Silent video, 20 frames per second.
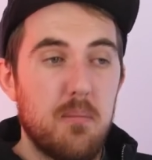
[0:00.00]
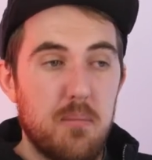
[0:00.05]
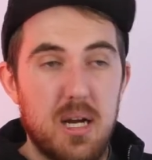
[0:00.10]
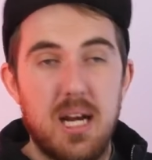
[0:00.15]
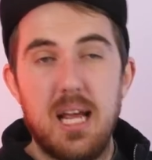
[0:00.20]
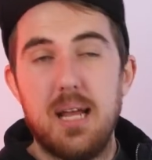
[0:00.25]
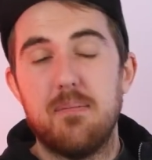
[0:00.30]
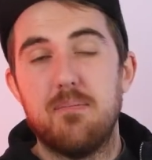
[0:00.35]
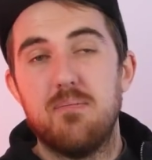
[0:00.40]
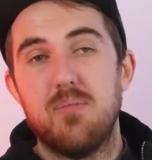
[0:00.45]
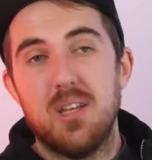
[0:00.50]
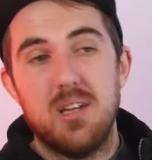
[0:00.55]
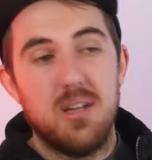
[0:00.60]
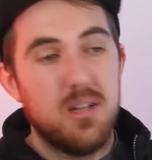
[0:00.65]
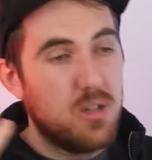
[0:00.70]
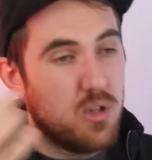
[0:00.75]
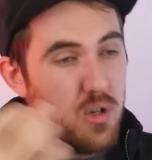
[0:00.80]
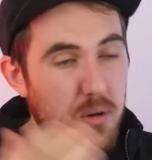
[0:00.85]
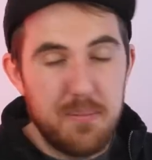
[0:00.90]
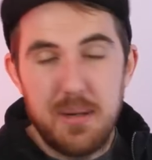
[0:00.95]
But again,
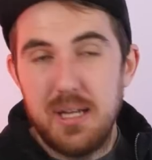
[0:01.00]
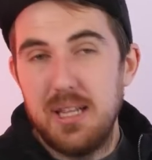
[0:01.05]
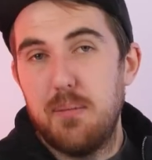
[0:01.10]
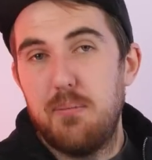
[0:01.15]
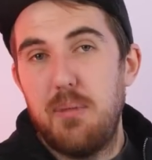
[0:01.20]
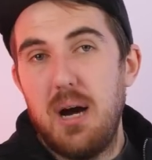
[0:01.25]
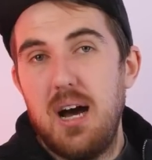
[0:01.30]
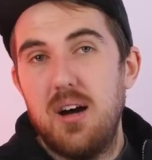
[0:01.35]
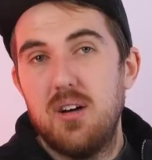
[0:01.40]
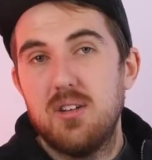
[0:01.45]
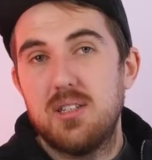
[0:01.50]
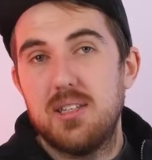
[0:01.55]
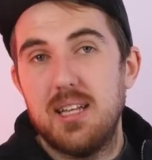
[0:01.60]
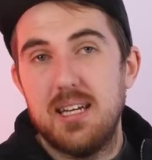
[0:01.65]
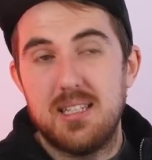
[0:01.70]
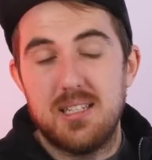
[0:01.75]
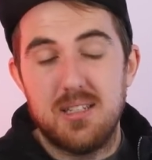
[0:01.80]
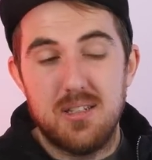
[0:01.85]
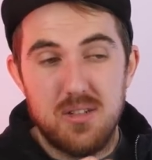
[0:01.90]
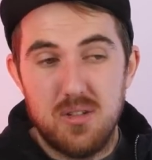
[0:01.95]
could be the BIOS
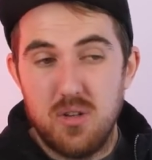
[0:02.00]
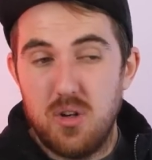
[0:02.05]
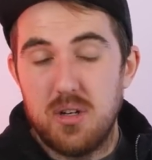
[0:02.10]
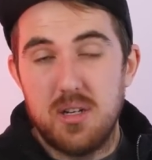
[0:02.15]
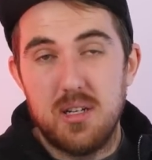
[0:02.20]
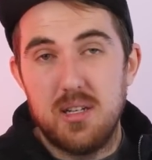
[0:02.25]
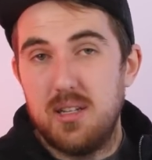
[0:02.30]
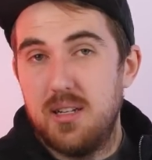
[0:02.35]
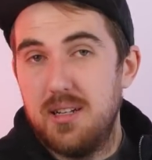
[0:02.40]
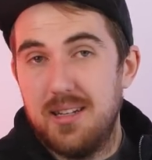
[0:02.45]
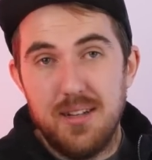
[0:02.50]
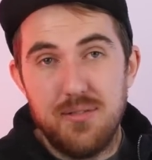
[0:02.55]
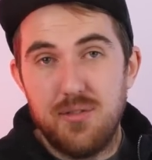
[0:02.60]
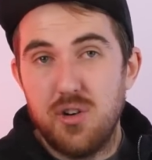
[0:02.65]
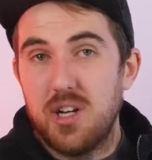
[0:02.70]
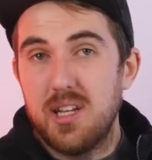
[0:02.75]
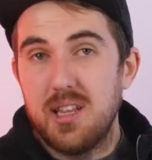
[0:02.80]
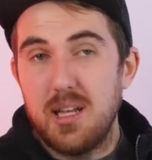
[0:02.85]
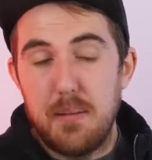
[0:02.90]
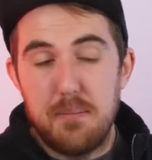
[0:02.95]
that's not
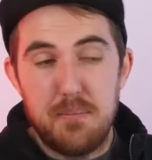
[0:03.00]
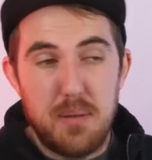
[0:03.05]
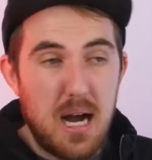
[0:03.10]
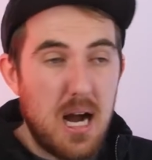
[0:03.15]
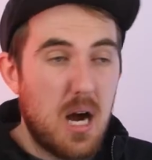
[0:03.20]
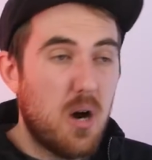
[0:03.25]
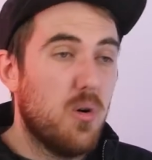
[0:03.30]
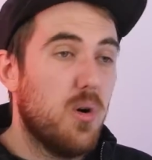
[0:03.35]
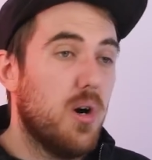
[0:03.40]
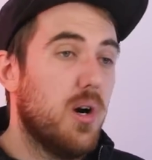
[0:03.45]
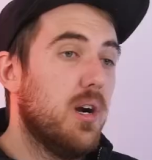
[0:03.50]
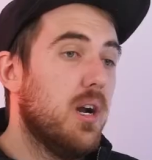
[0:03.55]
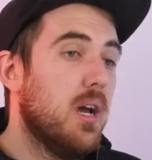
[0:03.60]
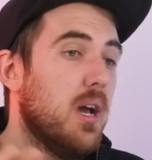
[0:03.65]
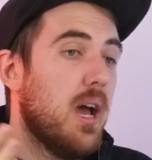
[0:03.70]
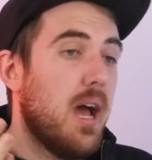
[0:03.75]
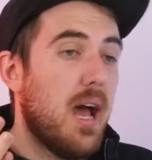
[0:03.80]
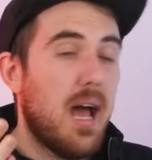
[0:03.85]
delivering that power.